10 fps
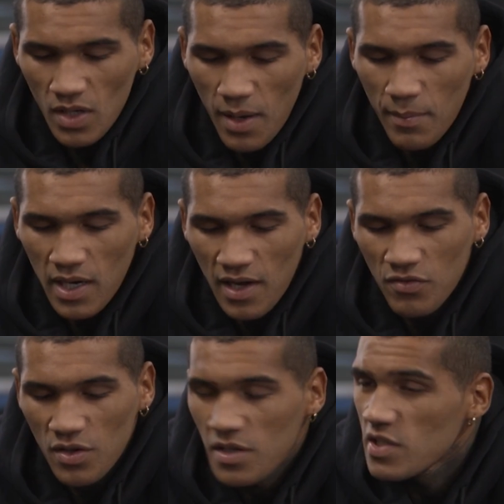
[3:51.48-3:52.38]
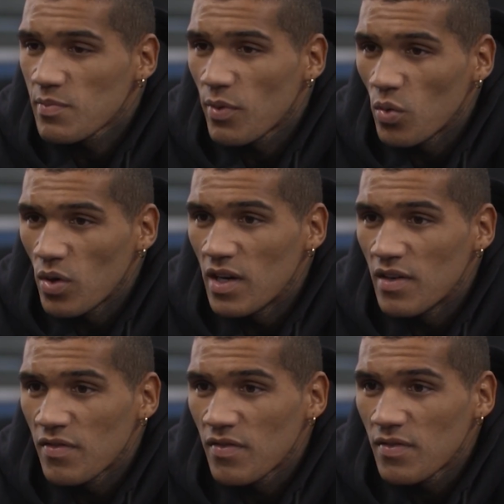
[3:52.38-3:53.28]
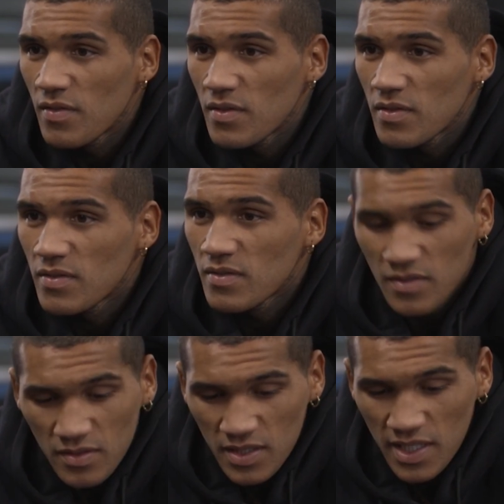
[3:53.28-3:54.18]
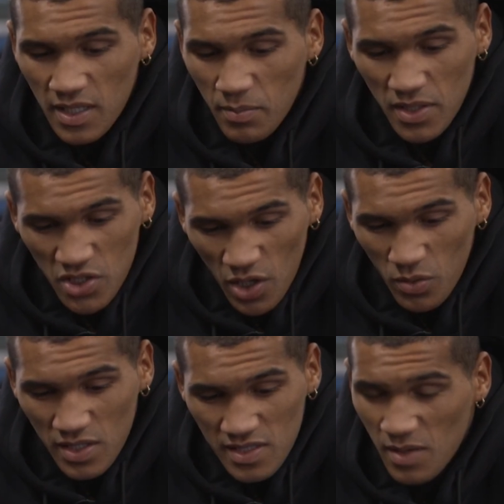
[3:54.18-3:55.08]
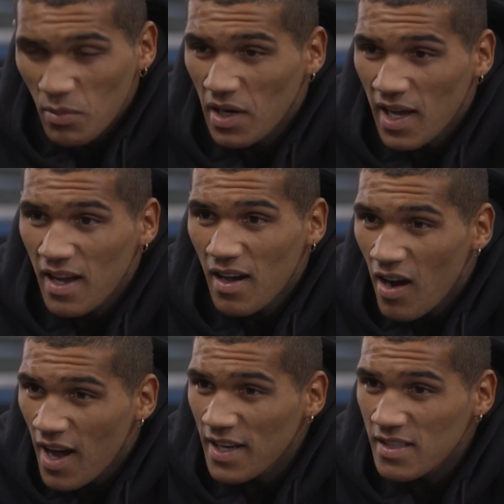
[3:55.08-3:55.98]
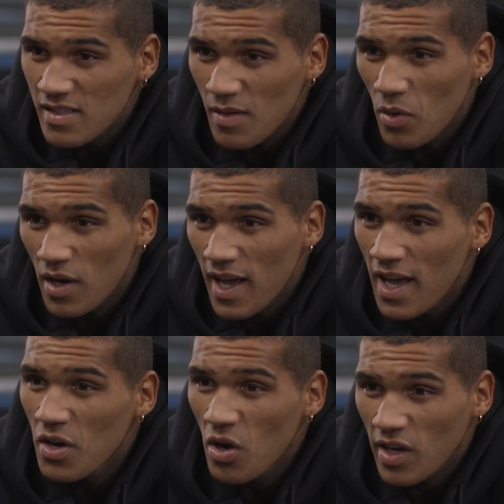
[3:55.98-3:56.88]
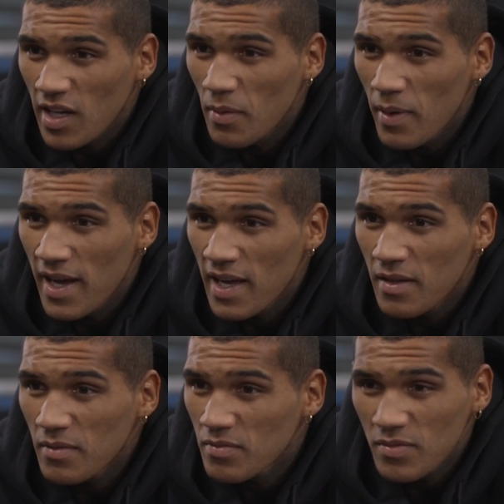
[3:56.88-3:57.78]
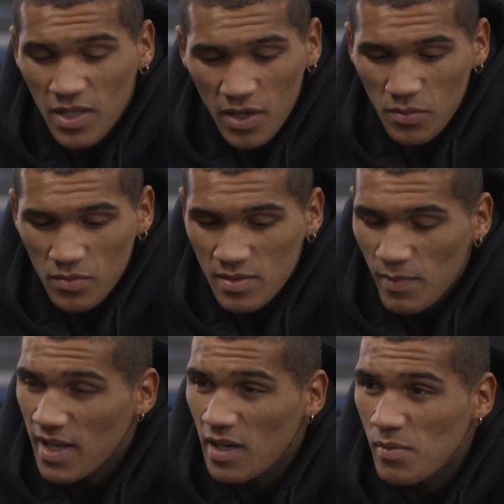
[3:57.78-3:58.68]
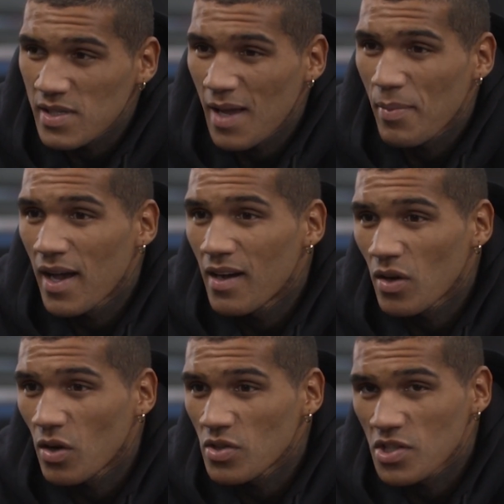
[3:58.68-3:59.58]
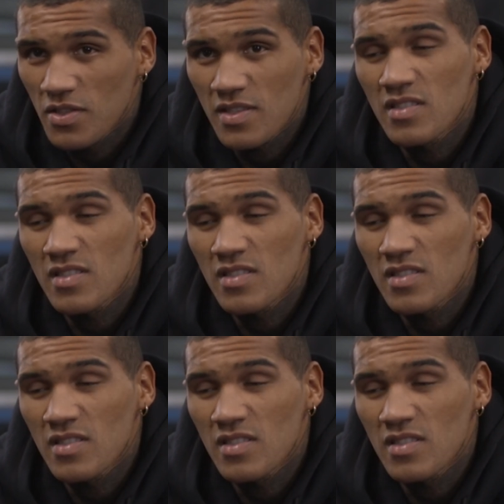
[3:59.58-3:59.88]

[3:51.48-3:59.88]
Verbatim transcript: I'm a lover of the sport of Yeah, it could be choking someone out, ironing someone out, knocking them out, you know, making them tap out unconscious.